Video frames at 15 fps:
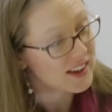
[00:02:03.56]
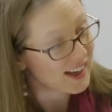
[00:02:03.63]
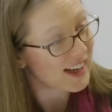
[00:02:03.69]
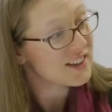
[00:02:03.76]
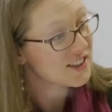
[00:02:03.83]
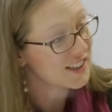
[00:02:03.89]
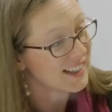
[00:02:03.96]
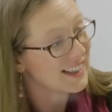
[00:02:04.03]

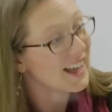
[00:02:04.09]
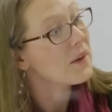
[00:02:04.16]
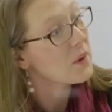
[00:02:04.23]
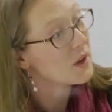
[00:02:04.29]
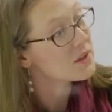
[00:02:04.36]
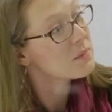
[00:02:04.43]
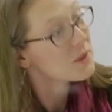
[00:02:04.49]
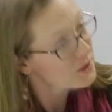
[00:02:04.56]
they will
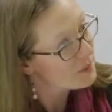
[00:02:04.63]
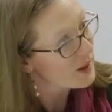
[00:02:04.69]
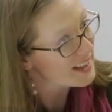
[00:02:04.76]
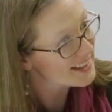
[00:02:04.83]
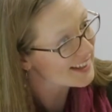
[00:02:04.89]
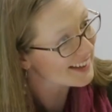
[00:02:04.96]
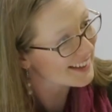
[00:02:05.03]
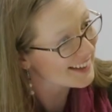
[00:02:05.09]
try
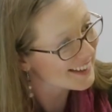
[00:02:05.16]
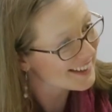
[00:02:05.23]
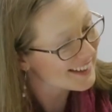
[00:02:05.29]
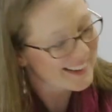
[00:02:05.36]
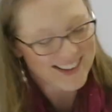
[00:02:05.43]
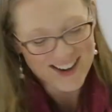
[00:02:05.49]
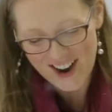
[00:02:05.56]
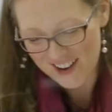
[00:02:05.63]
their
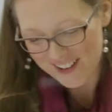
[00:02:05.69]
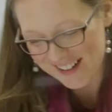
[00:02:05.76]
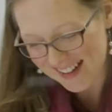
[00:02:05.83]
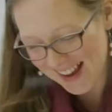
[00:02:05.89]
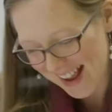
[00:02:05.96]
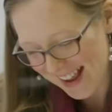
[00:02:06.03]
best.